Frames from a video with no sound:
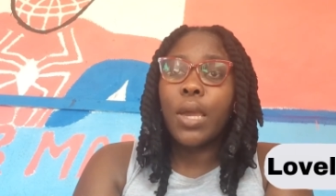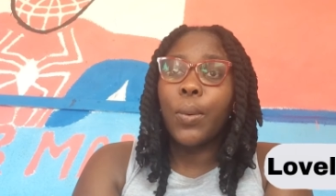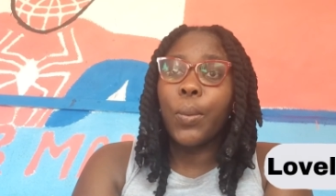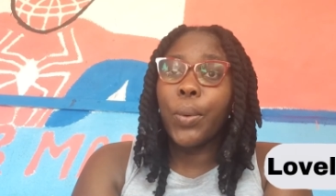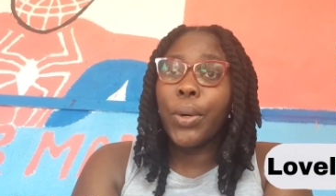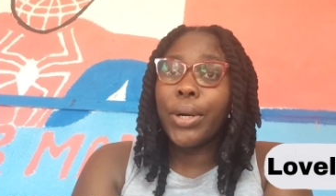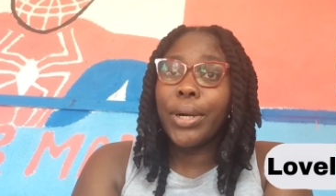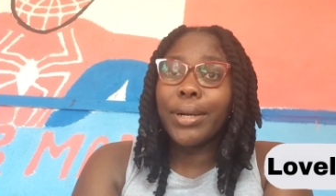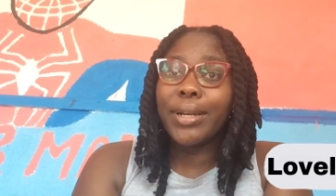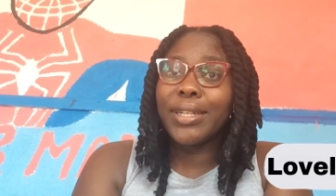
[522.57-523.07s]

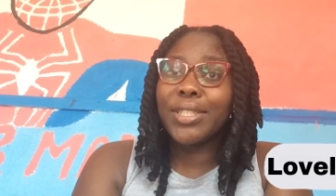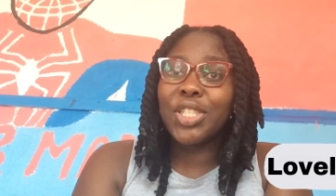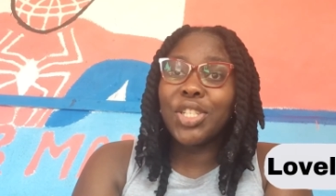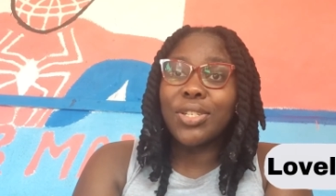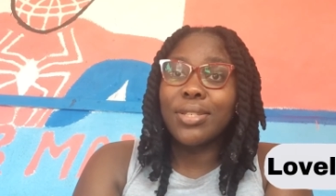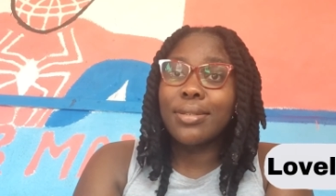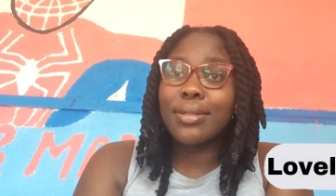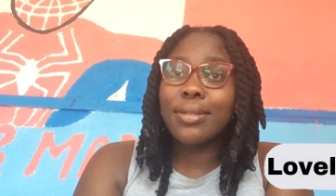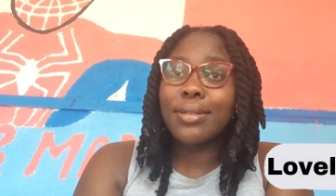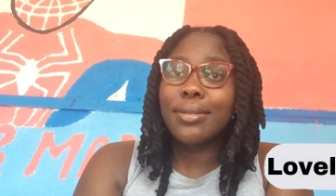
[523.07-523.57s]
work
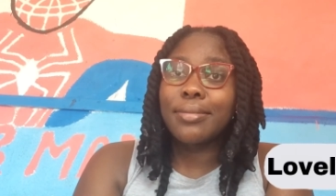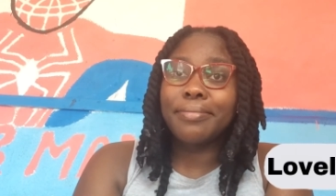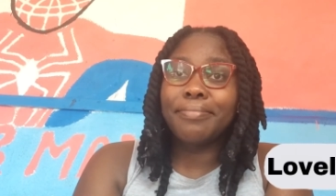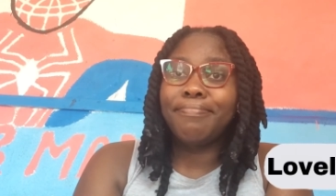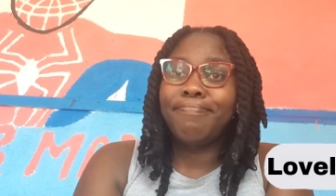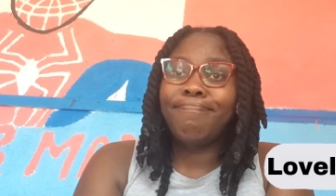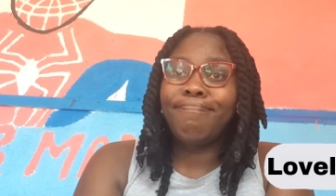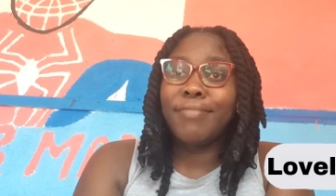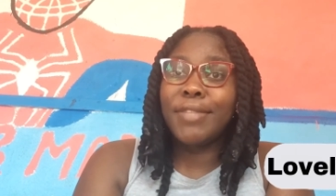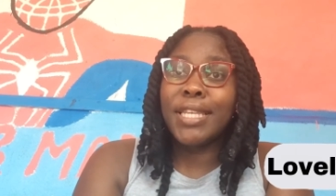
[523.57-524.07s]
just
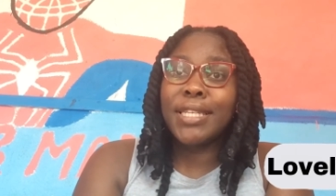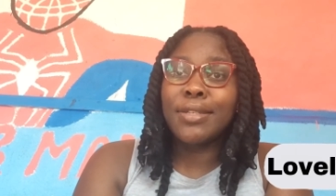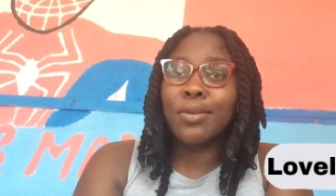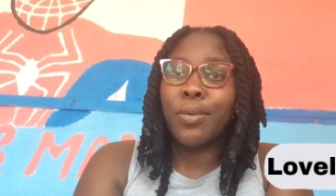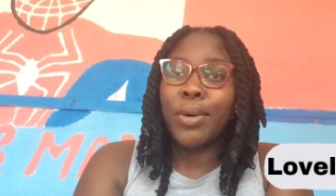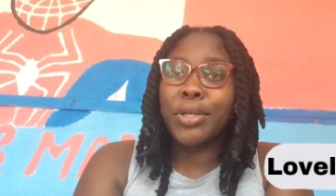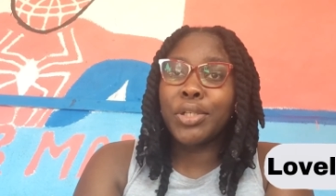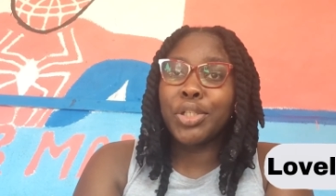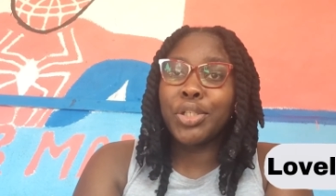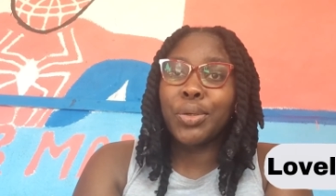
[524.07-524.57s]
doesn't
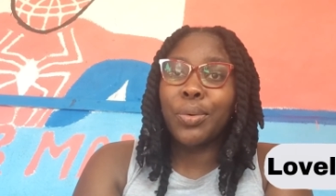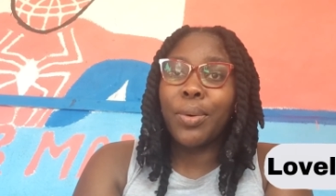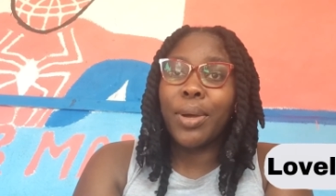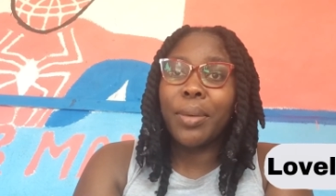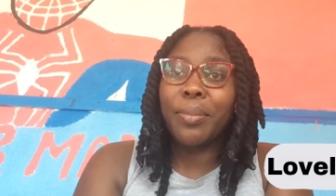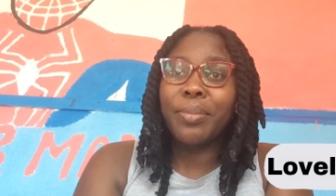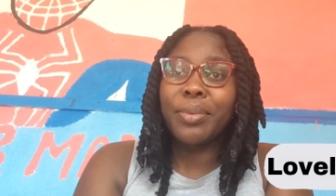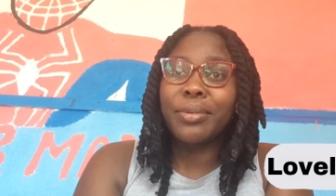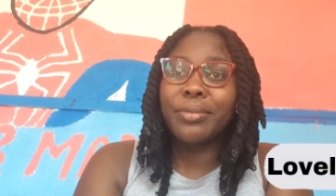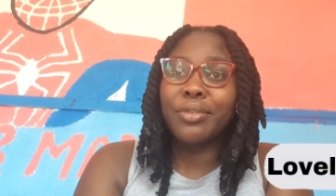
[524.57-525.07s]
want to show
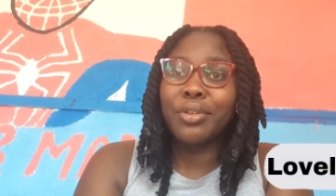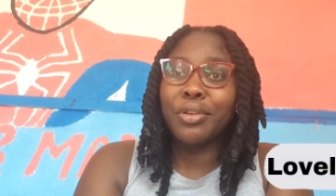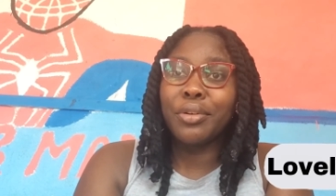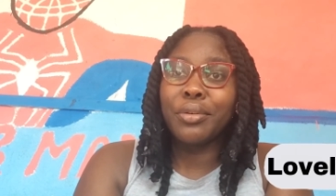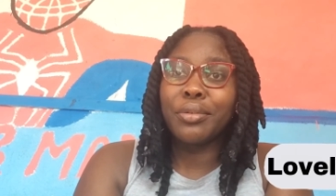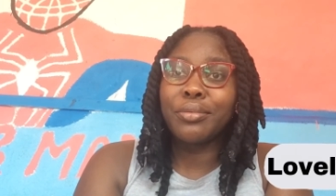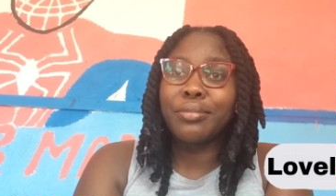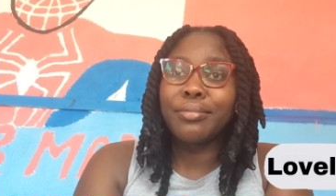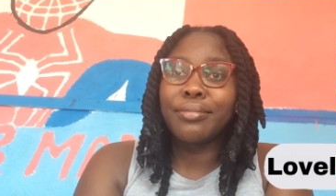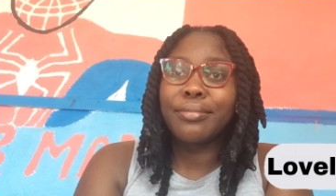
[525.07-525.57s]
up,
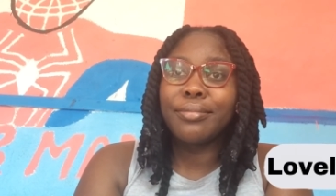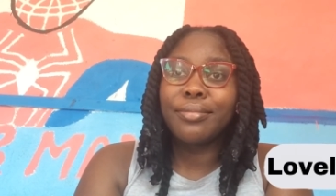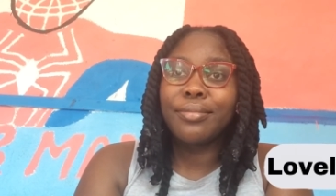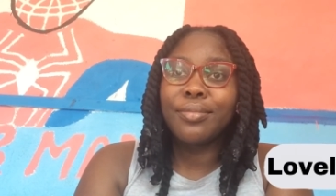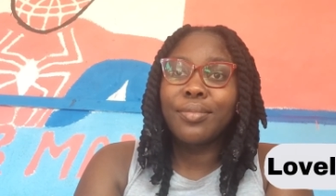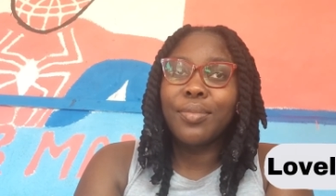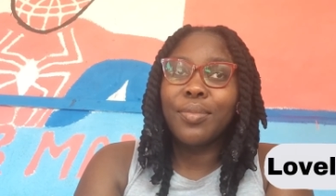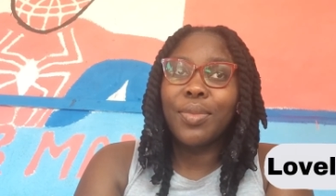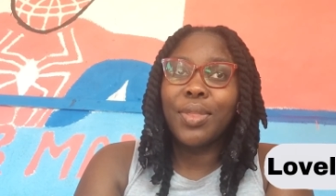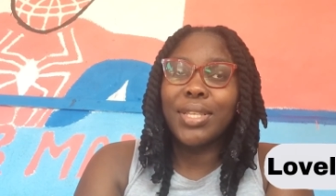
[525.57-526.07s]

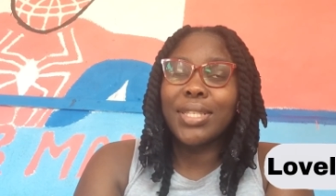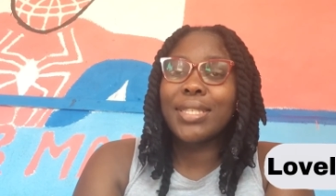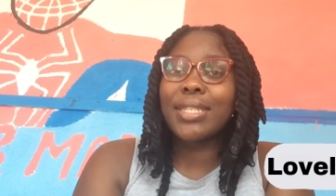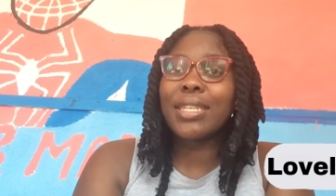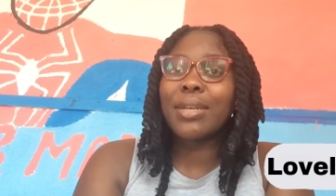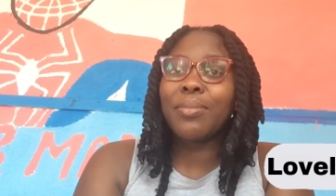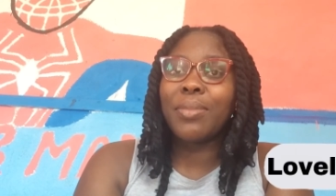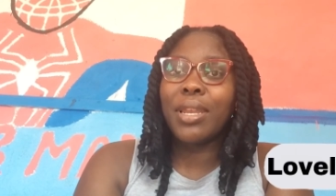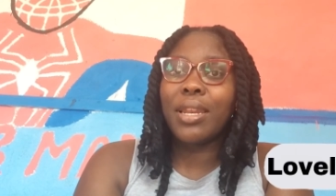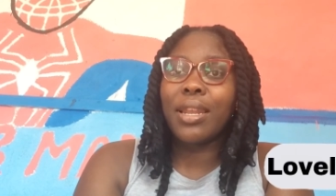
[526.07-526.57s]
the
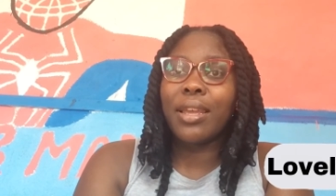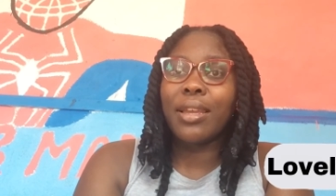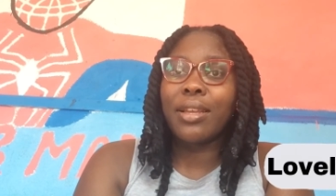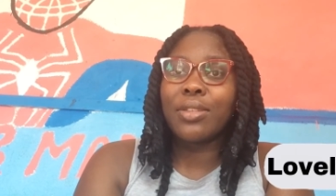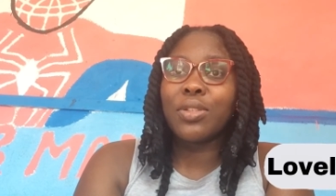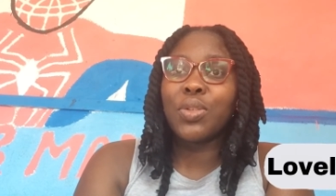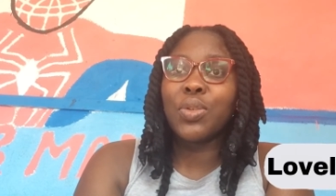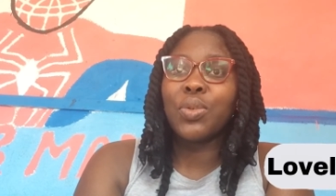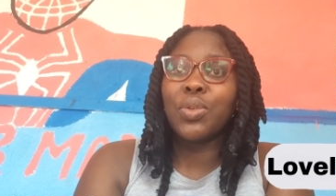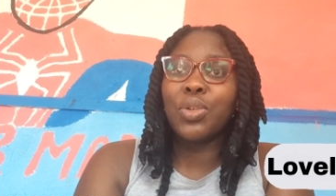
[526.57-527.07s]
stamina
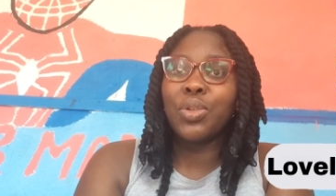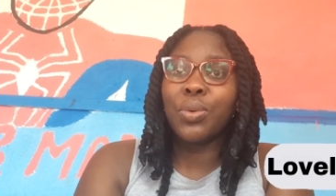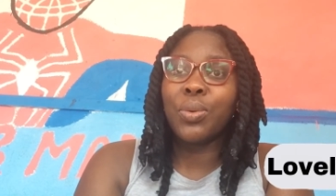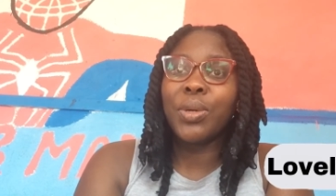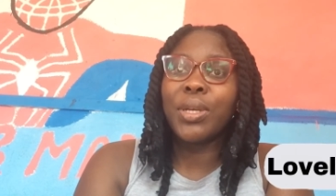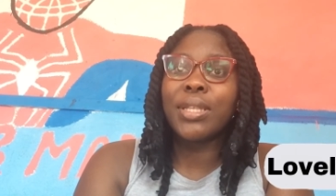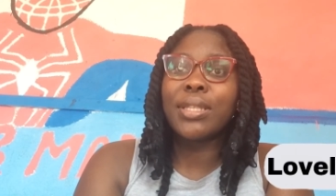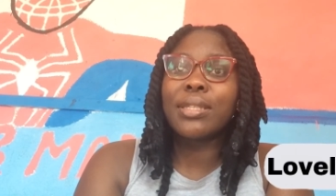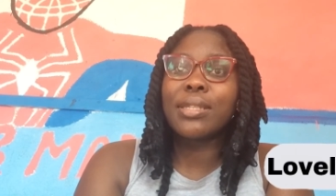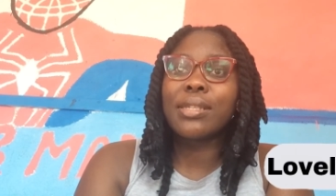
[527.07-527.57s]
to do
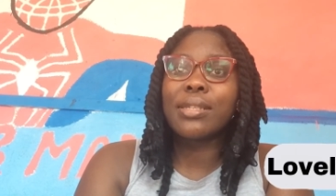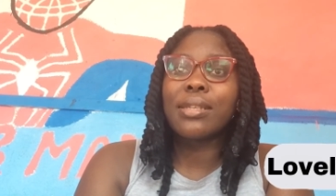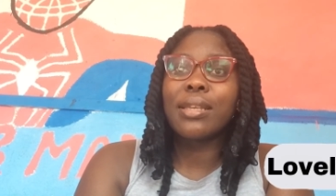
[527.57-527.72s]
it,